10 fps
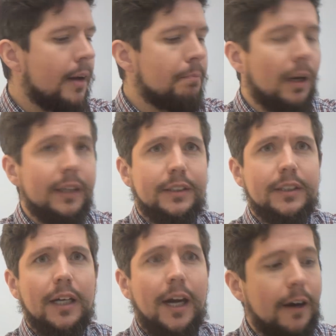But
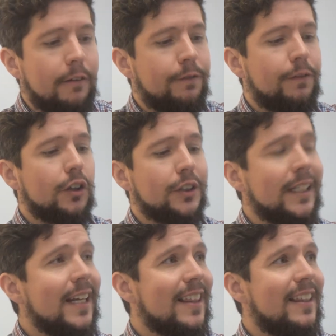first,
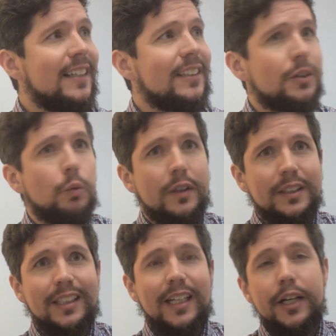this,
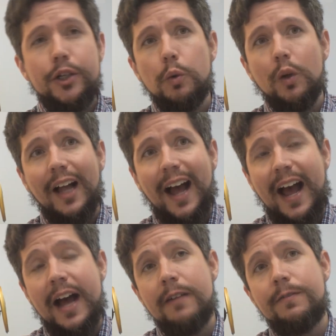once again, you will
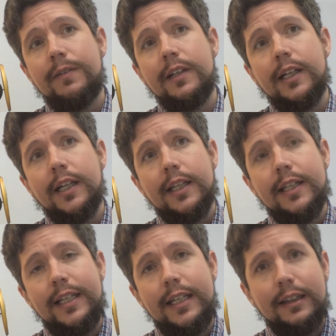have
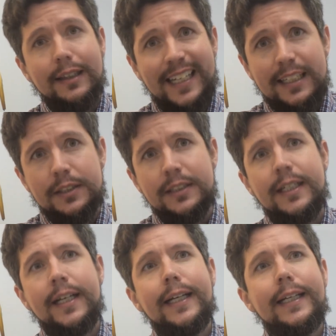the links
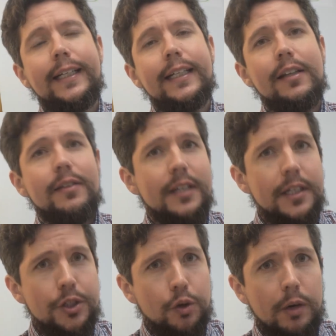in the
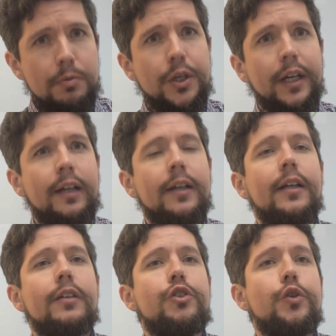description
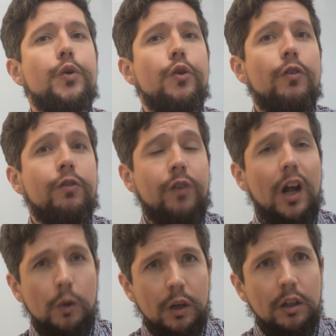to
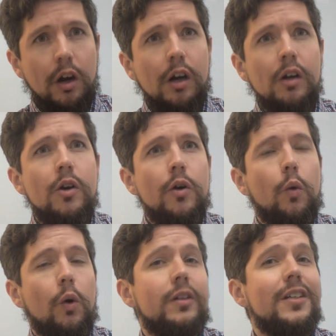follow along
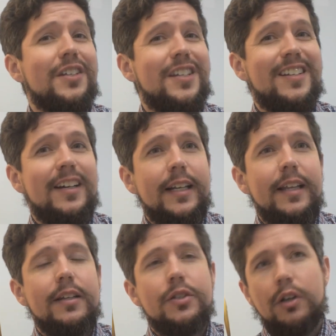or to study
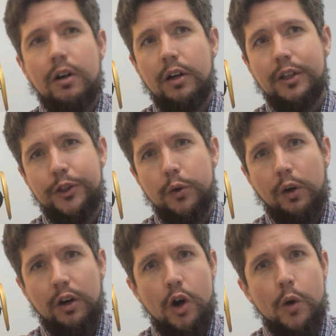this on
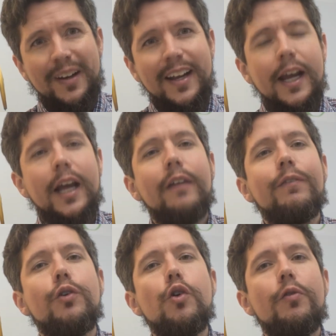your own.
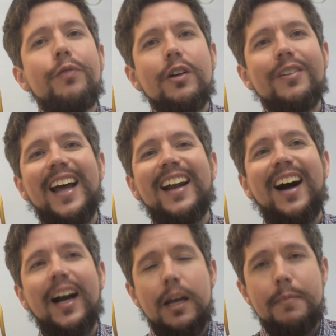If you feel that
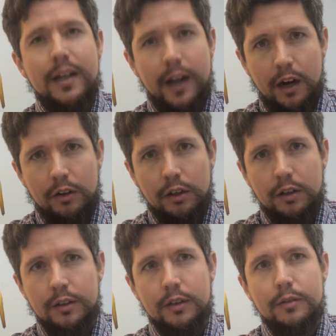I am in
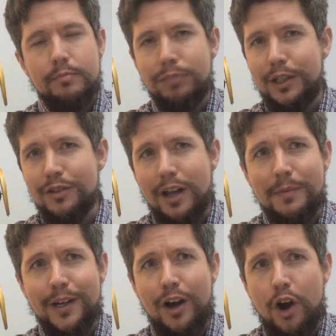error, please let
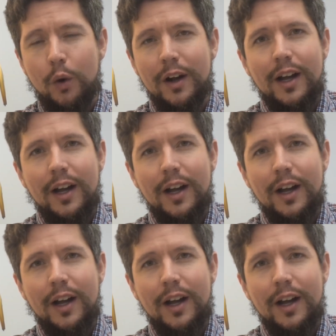me know.